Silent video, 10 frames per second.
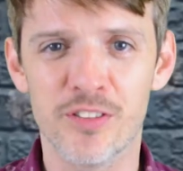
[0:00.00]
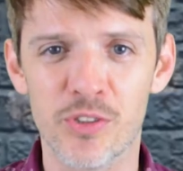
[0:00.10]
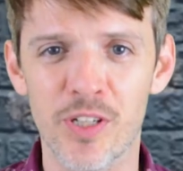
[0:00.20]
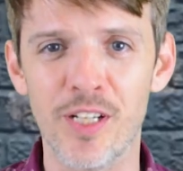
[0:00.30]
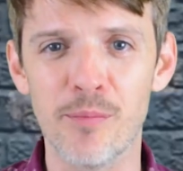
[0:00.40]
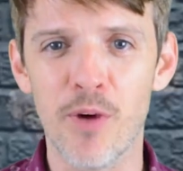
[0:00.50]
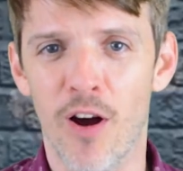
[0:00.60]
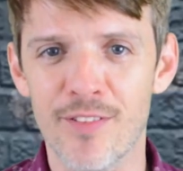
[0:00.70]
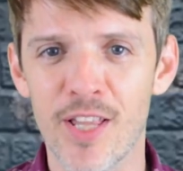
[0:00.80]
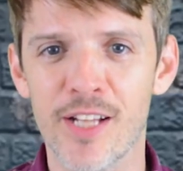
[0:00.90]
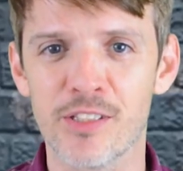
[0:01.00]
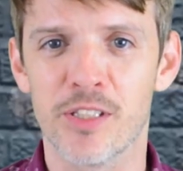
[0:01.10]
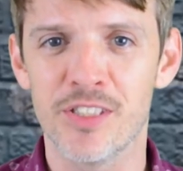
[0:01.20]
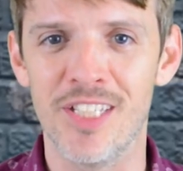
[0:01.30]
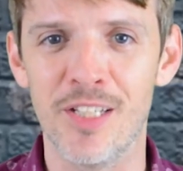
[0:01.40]
Dream of
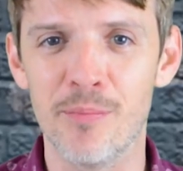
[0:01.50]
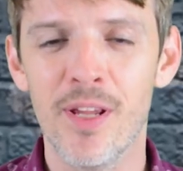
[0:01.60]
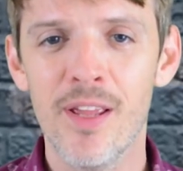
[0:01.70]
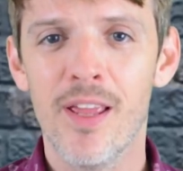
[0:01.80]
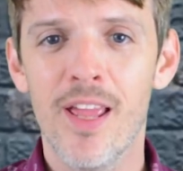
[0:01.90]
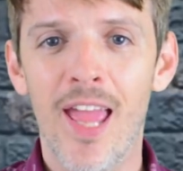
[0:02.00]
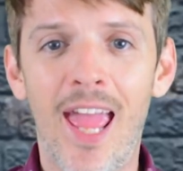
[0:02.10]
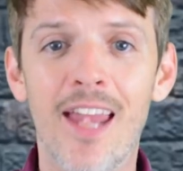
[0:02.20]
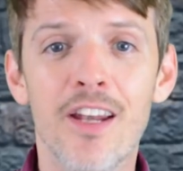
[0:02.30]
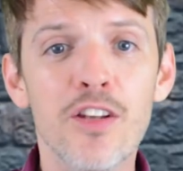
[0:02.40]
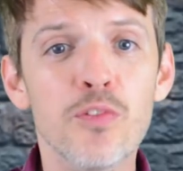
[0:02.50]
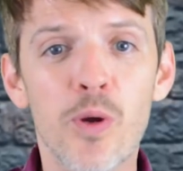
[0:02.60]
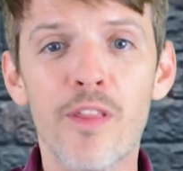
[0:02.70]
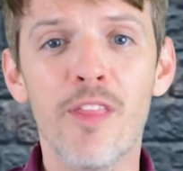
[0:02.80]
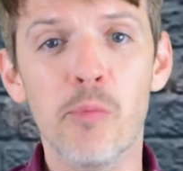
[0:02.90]
Electric Sheep? And it is
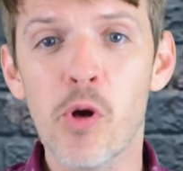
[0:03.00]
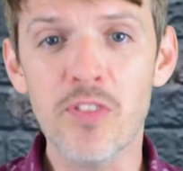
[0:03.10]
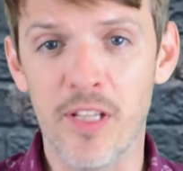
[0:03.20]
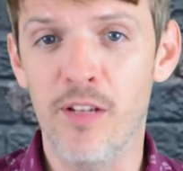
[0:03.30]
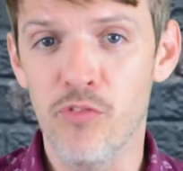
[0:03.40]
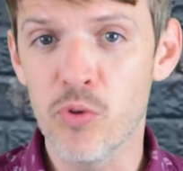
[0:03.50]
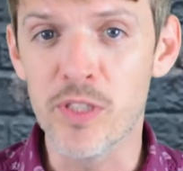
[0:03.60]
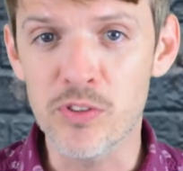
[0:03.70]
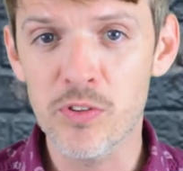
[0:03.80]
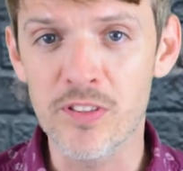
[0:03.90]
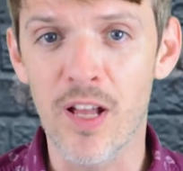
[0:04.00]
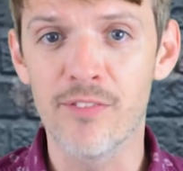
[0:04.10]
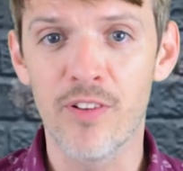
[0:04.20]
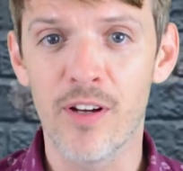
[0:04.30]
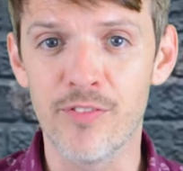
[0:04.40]
one of the most influential
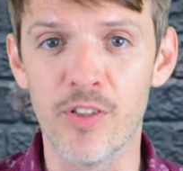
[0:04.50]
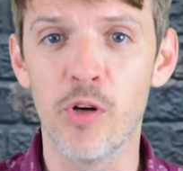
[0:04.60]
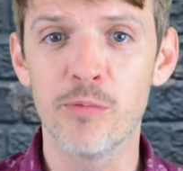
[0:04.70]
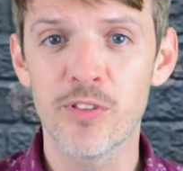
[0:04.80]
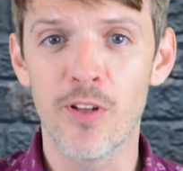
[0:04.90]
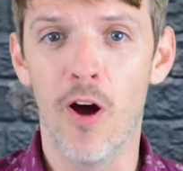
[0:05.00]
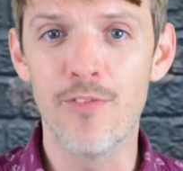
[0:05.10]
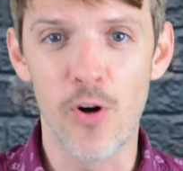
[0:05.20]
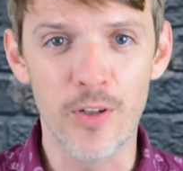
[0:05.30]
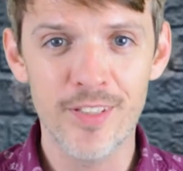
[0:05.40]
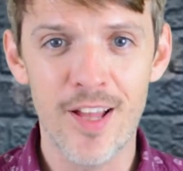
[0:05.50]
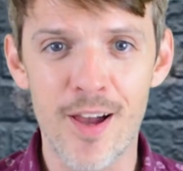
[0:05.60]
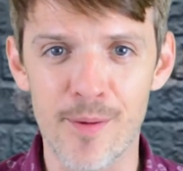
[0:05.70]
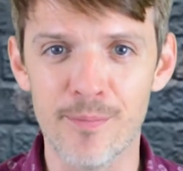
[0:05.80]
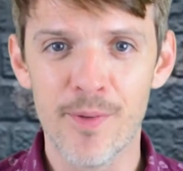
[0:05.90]
sci-fi films of all
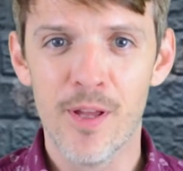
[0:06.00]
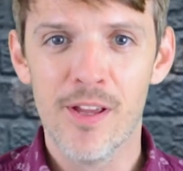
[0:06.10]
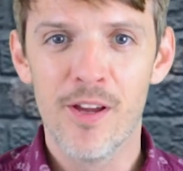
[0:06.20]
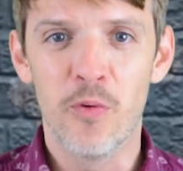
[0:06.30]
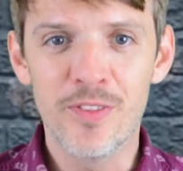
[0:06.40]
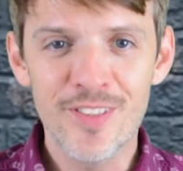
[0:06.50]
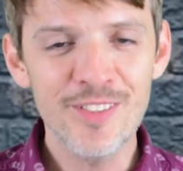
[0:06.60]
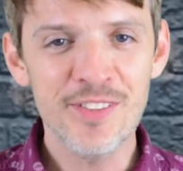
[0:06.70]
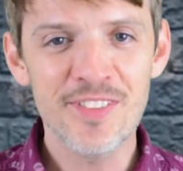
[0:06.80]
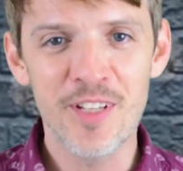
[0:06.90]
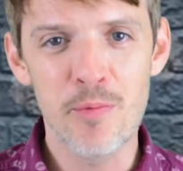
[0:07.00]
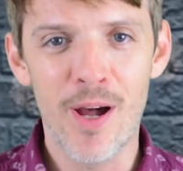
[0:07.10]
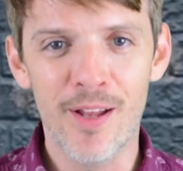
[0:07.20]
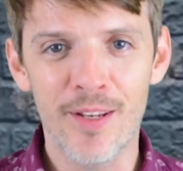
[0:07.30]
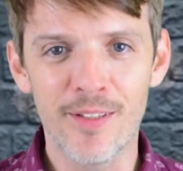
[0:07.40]
time. What's interesting
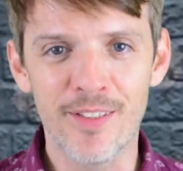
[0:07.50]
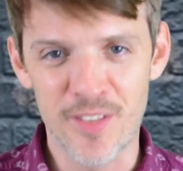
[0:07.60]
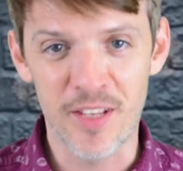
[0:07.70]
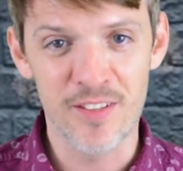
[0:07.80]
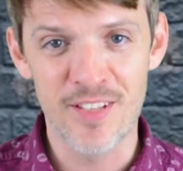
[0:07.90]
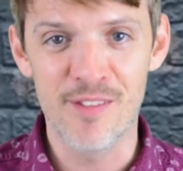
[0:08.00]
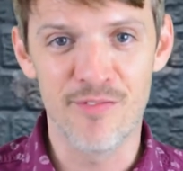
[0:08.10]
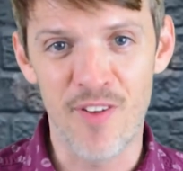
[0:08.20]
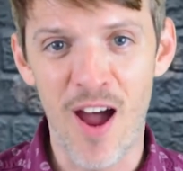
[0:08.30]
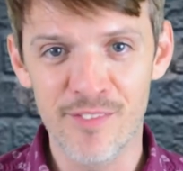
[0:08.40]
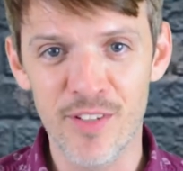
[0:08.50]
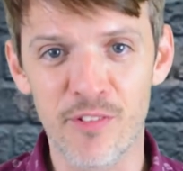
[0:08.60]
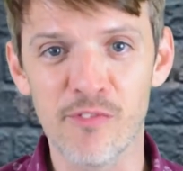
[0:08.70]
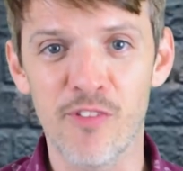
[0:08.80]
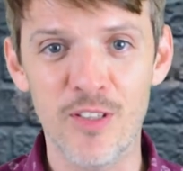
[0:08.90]
about it is, like I said, 5
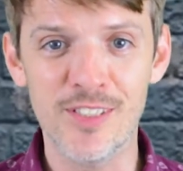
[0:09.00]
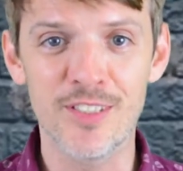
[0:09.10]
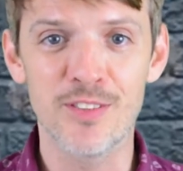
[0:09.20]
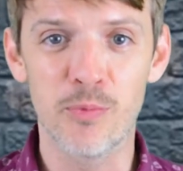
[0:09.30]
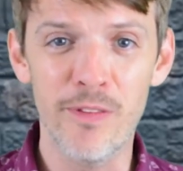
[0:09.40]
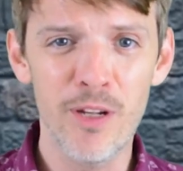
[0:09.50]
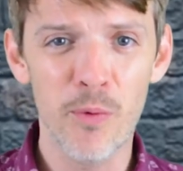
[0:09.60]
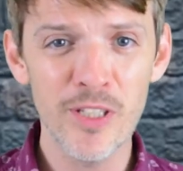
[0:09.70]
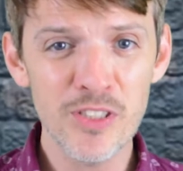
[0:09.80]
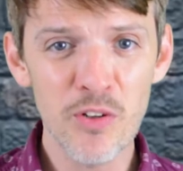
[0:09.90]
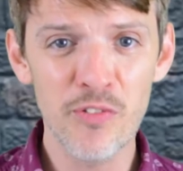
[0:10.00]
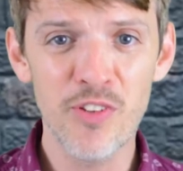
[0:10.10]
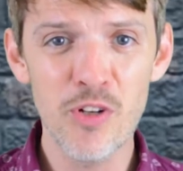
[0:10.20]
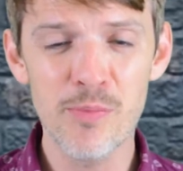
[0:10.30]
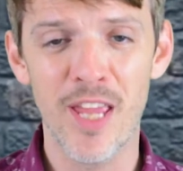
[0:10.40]
different versions. When the original
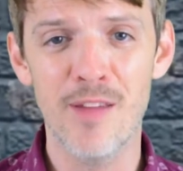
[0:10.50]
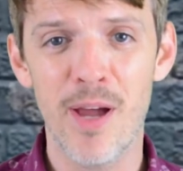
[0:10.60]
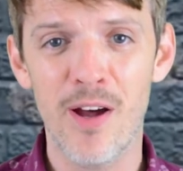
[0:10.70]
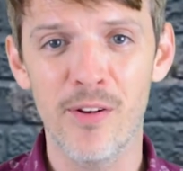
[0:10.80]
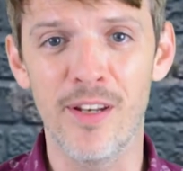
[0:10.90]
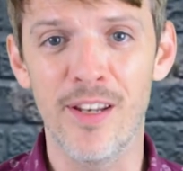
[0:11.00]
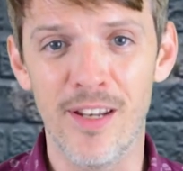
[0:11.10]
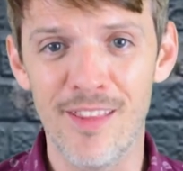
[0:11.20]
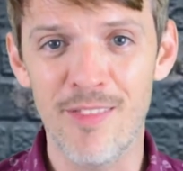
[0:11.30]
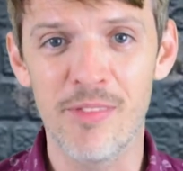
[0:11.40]
film came out and it hit the